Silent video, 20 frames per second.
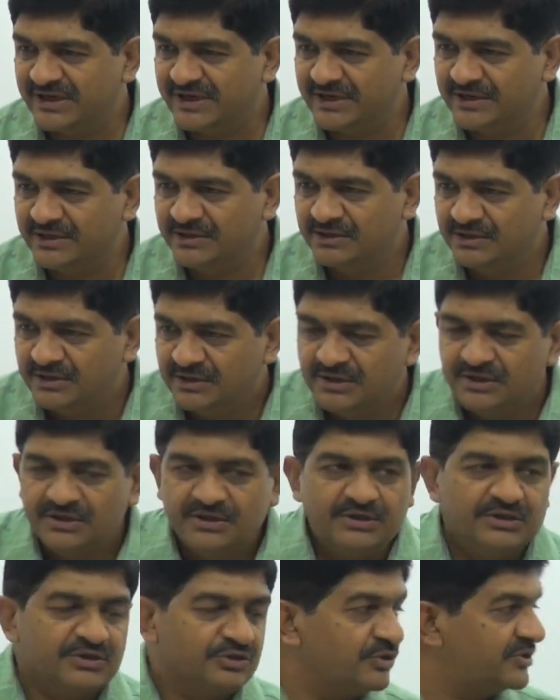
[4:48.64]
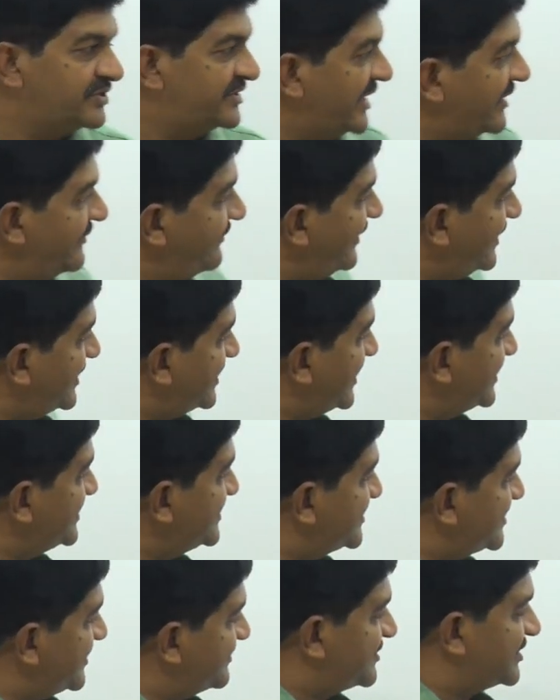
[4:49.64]
right? So CENVAT
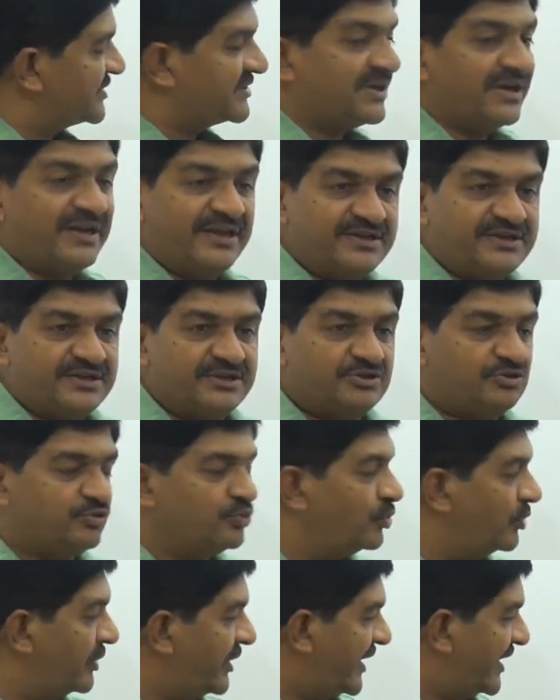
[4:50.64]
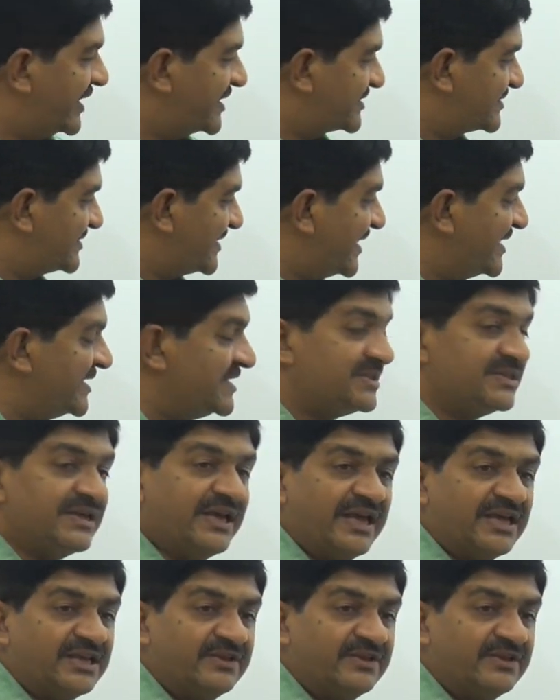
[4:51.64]
concept is related to excise